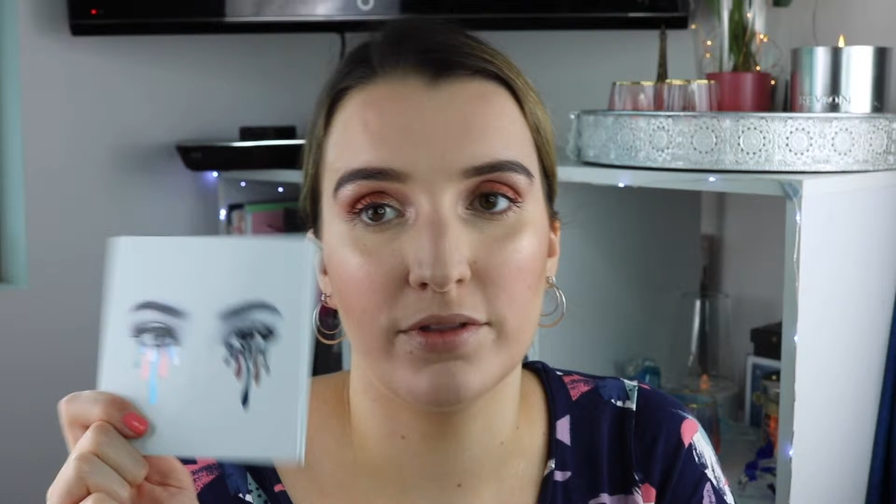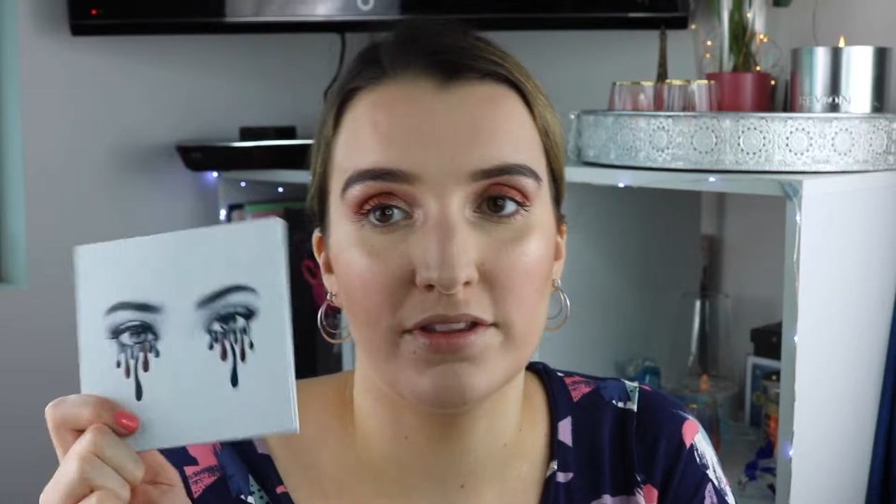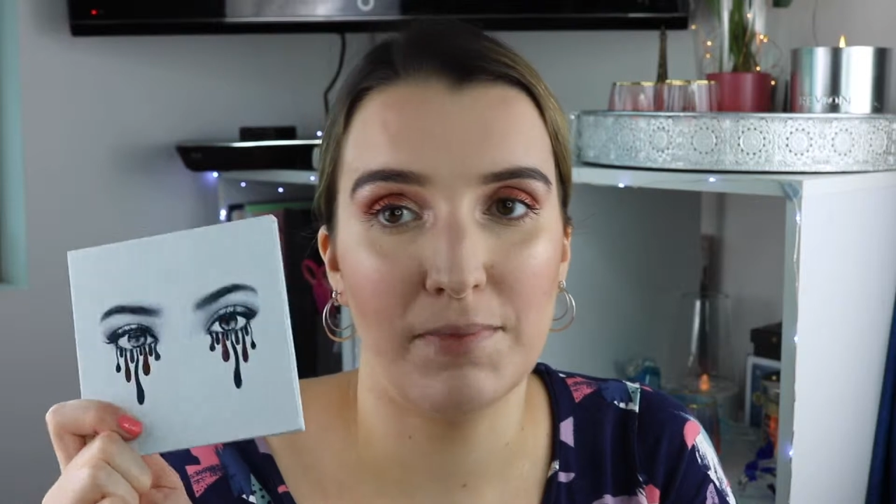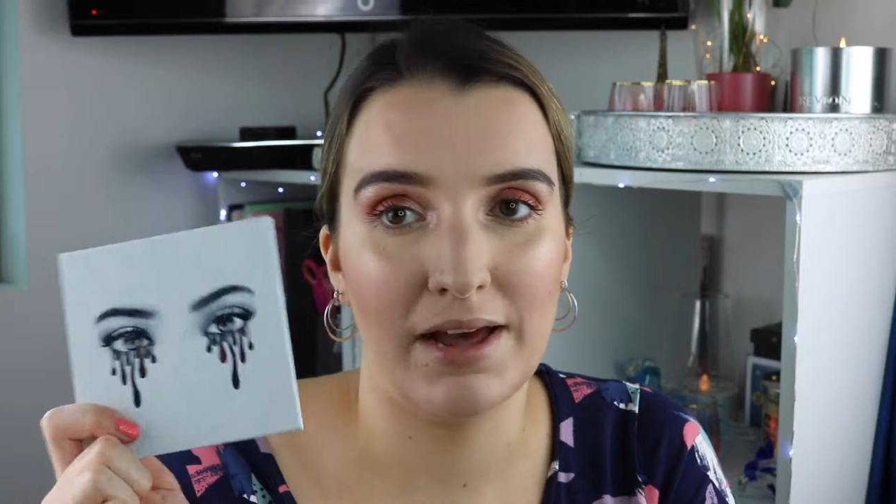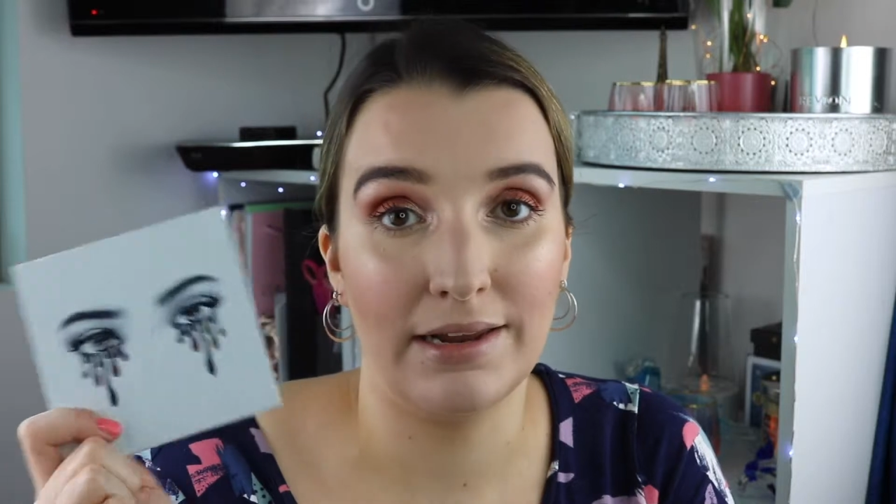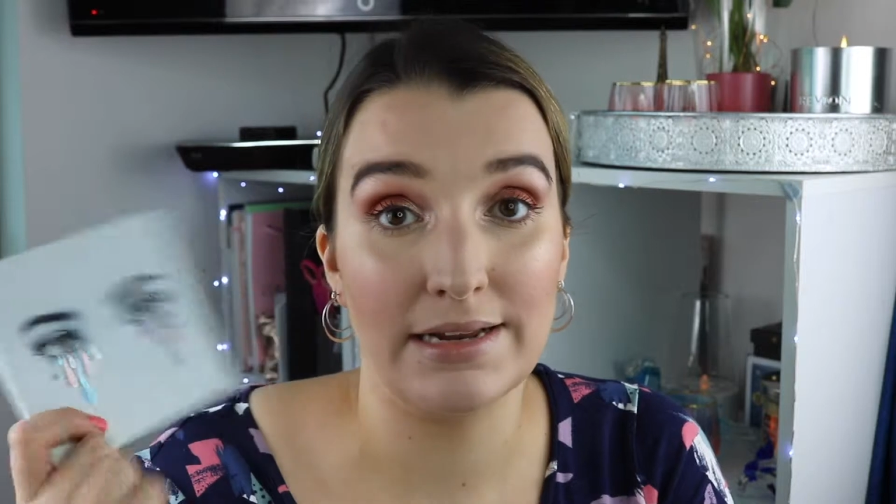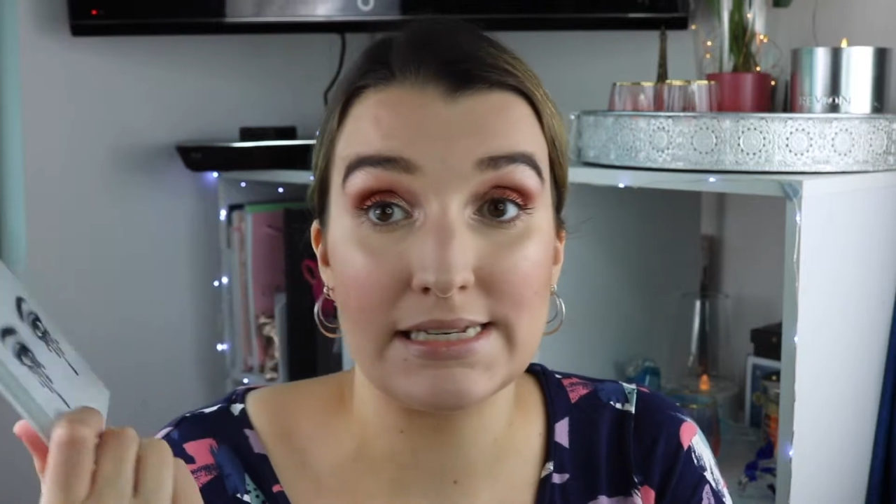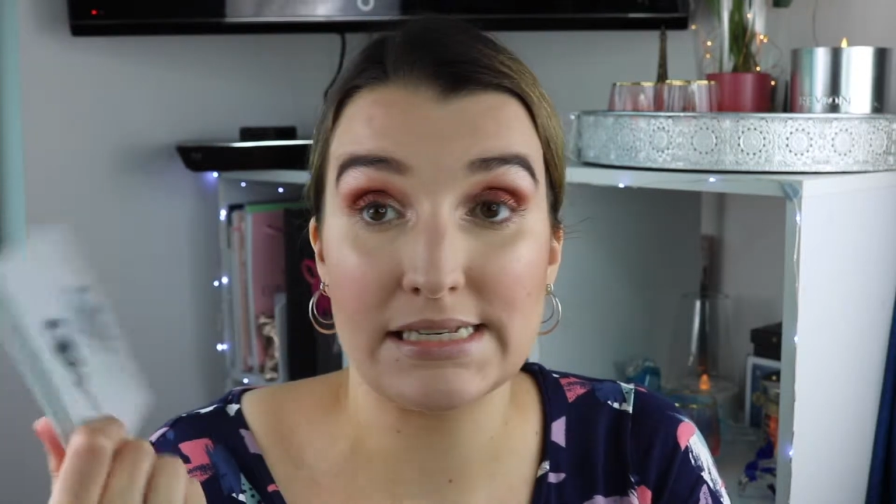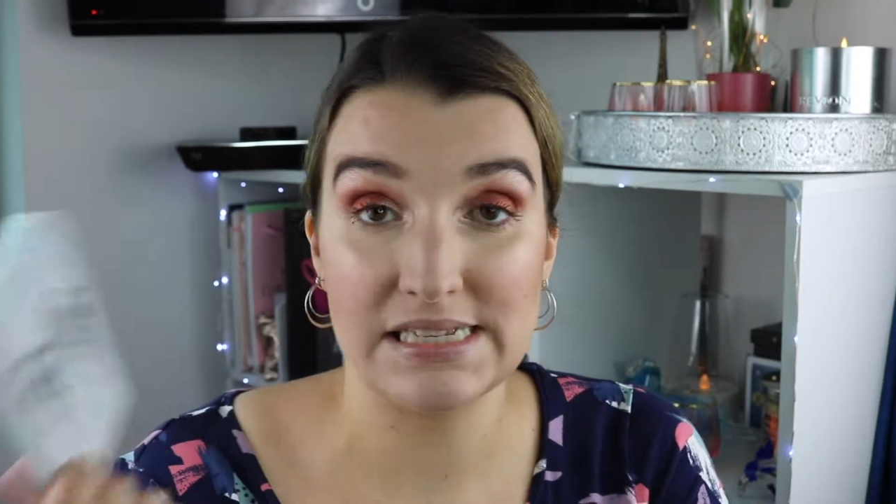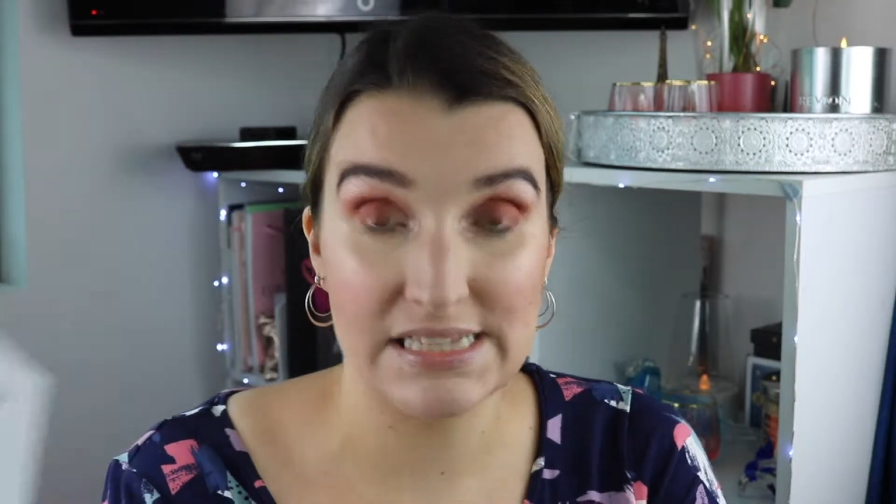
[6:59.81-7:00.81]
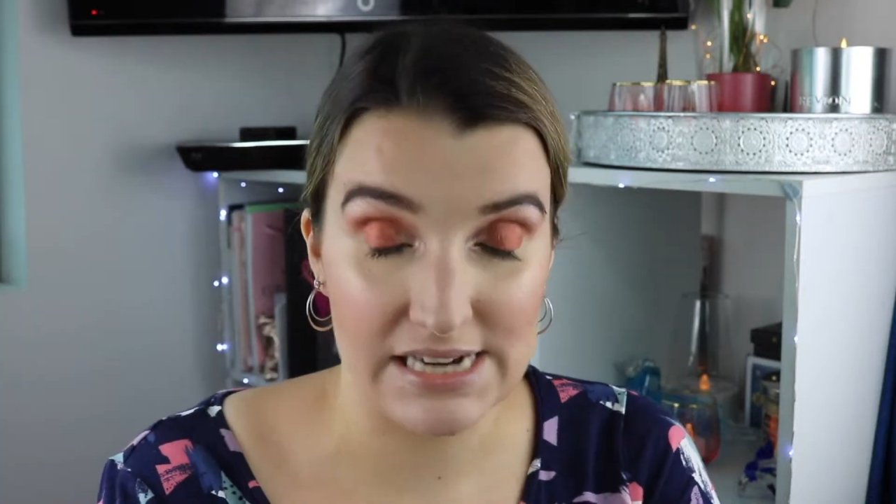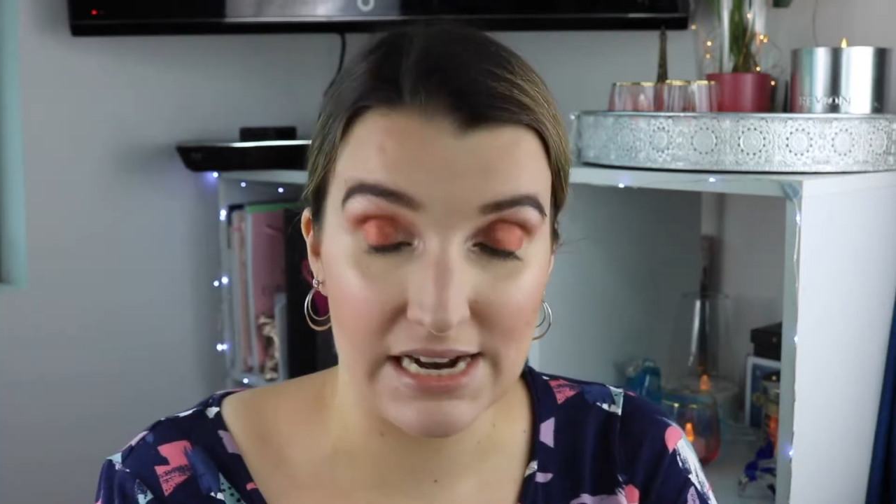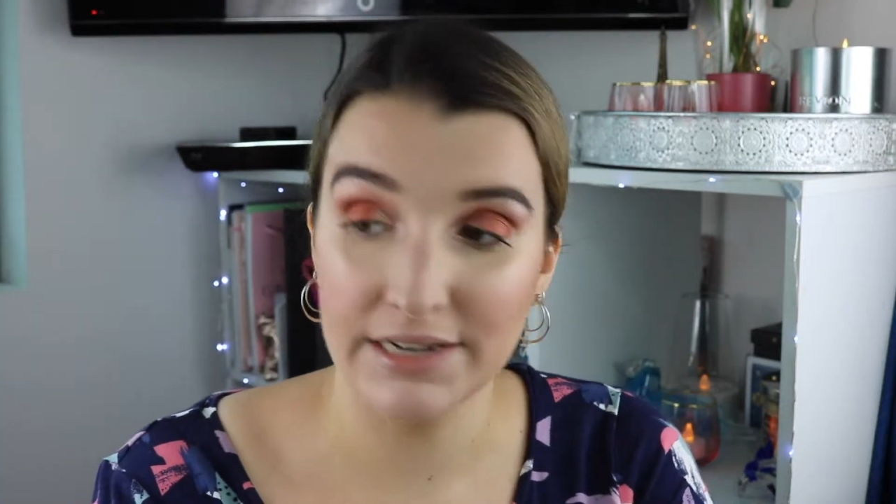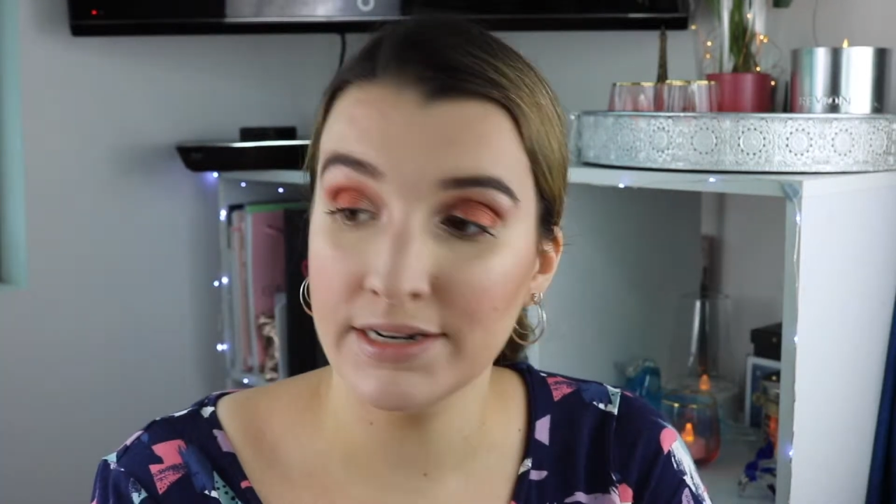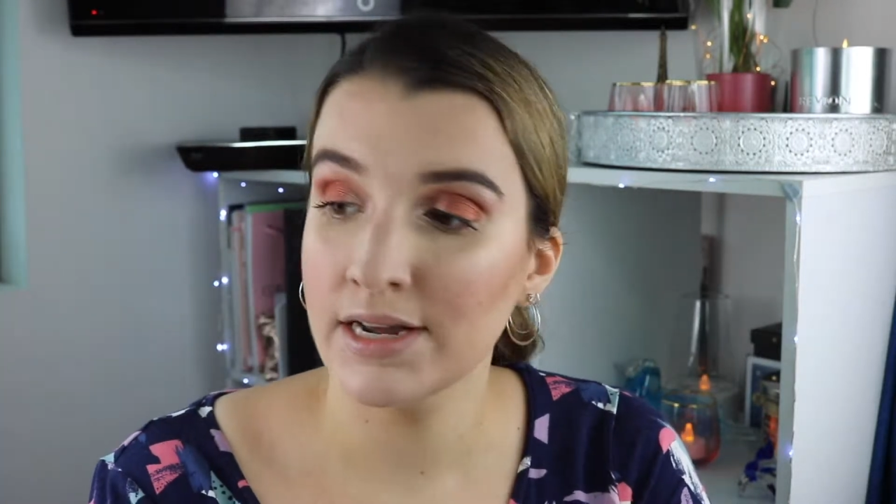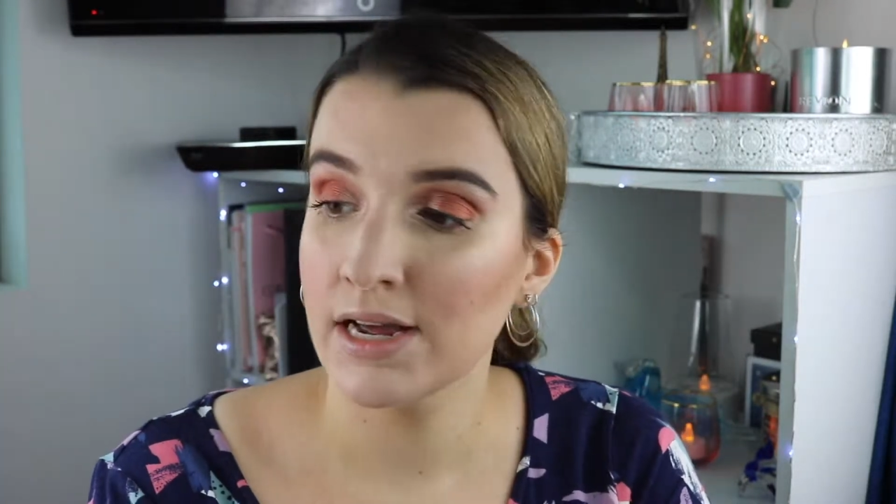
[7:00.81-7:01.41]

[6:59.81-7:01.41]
this palette done.